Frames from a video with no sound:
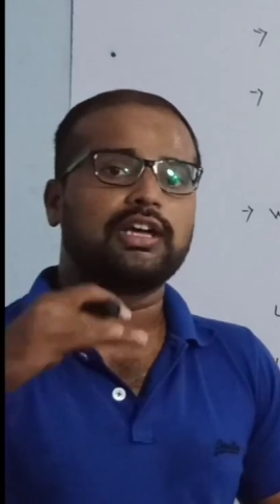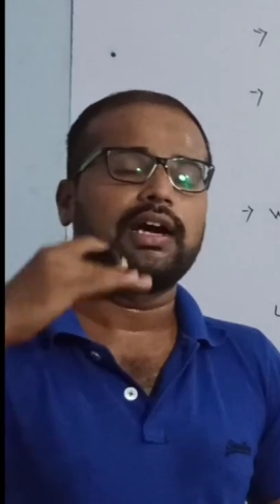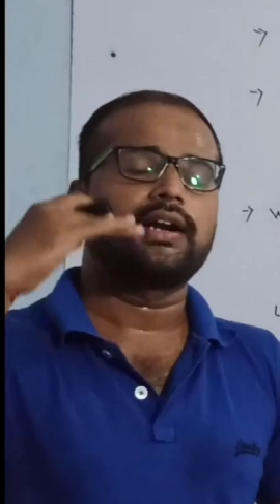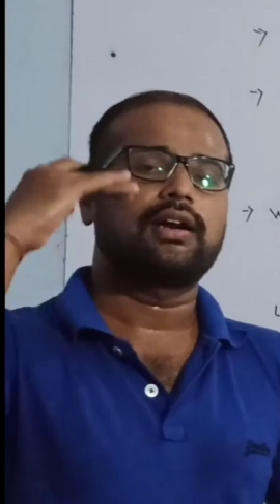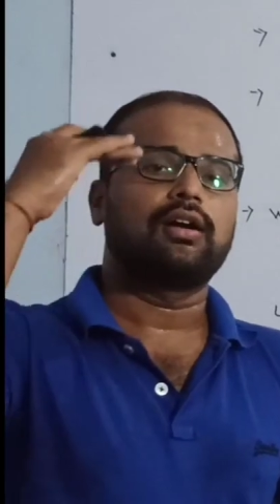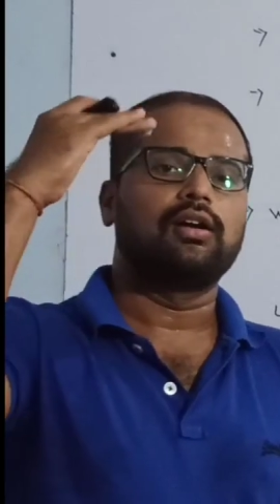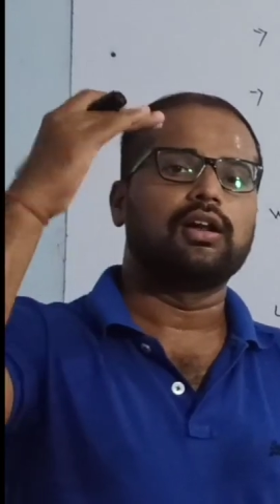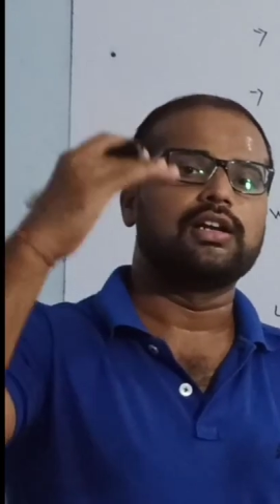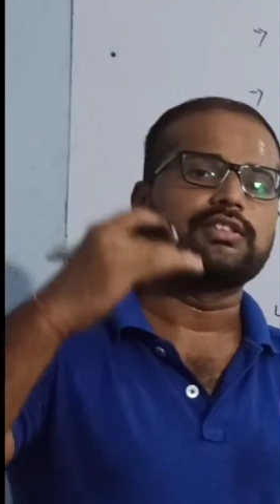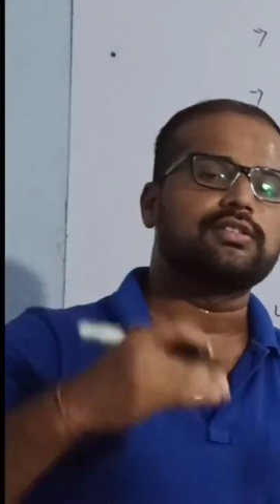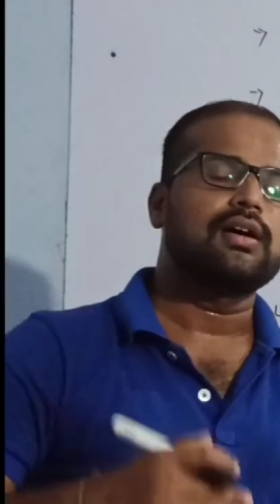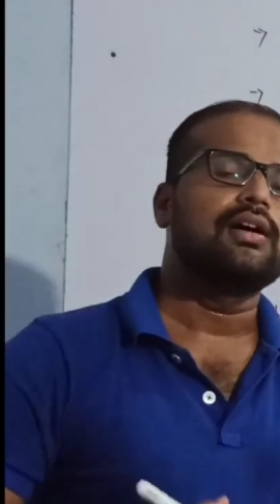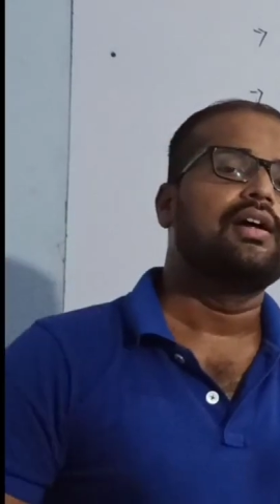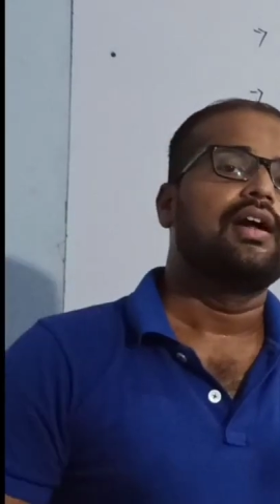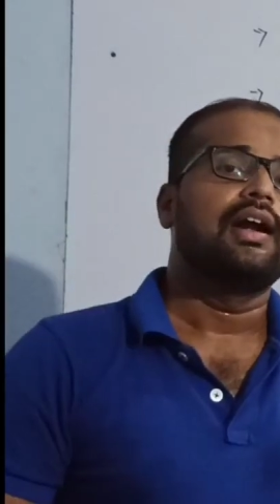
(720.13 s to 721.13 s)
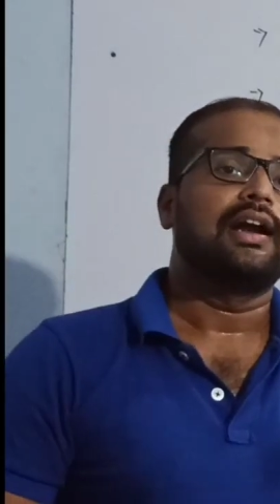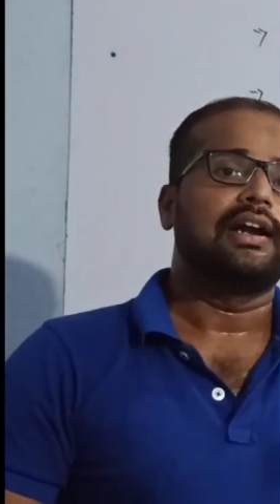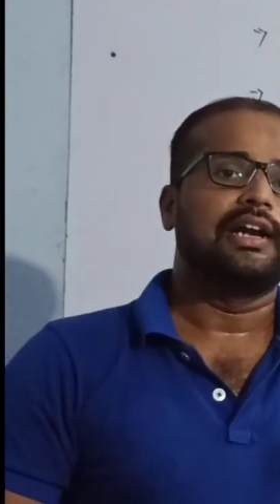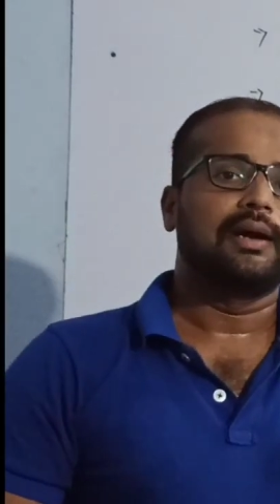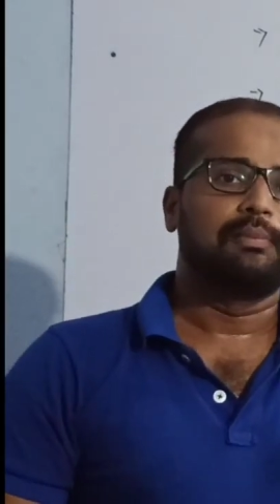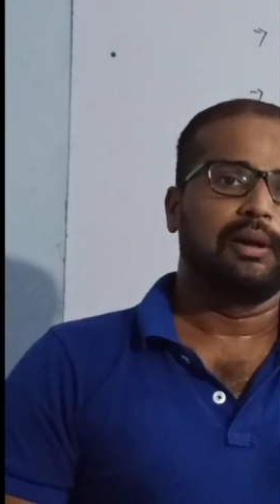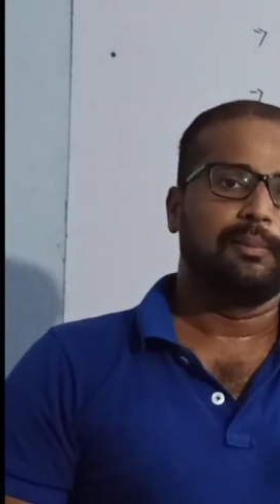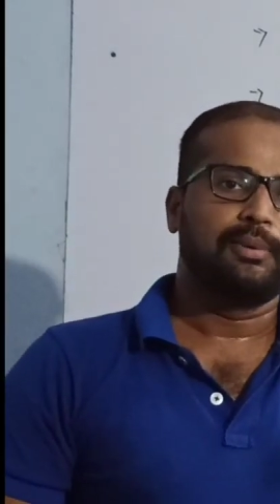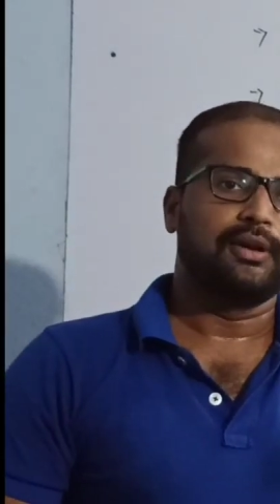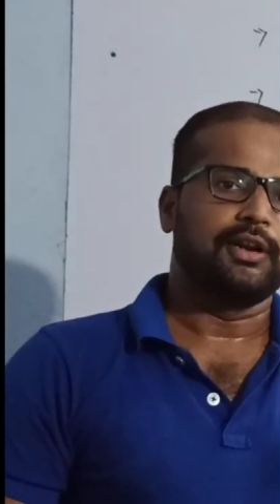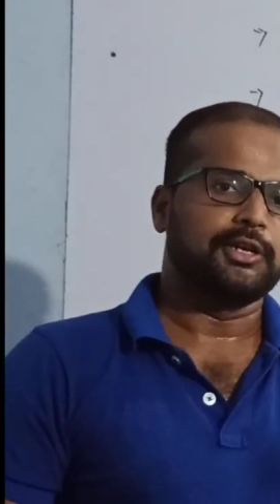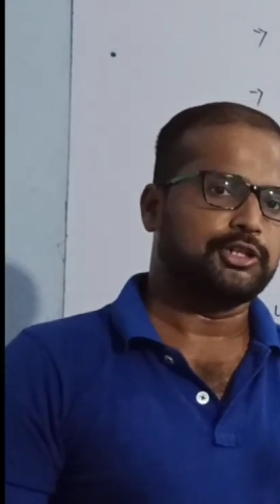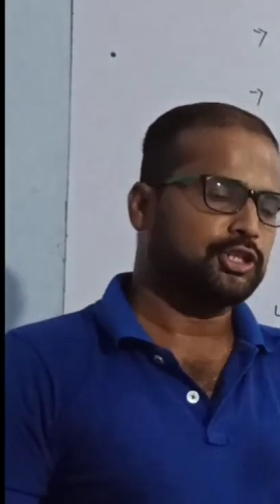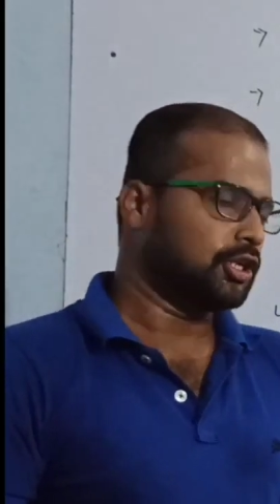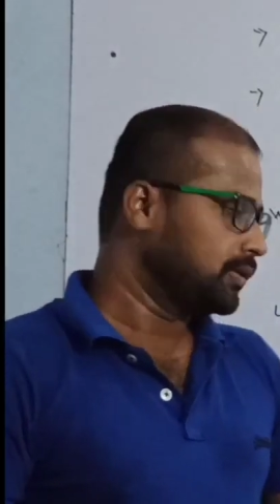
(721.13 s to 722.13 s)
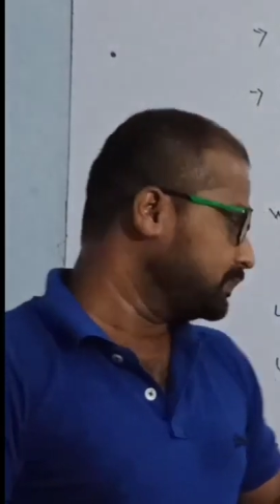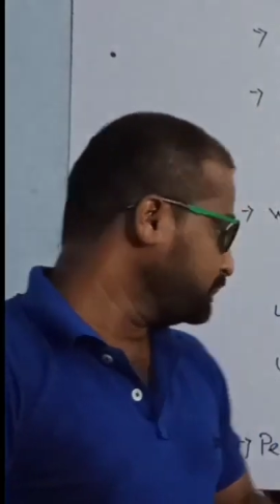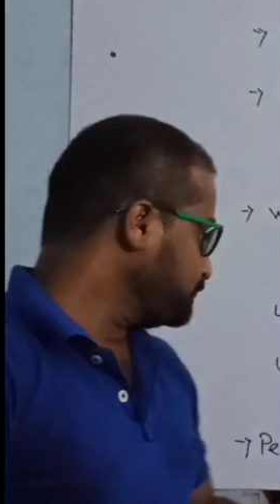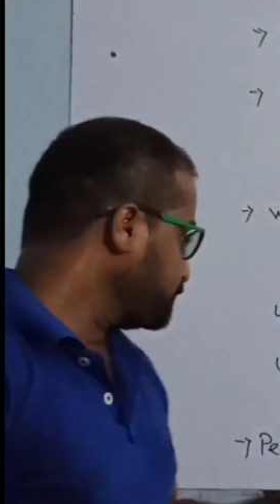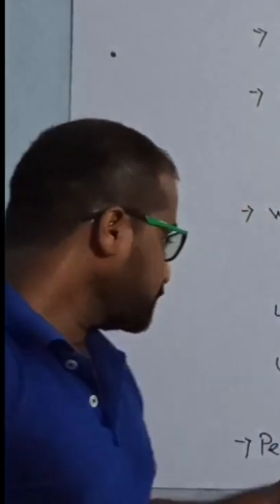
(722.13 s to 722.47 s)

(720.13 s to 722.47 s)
they are called as the developed nation.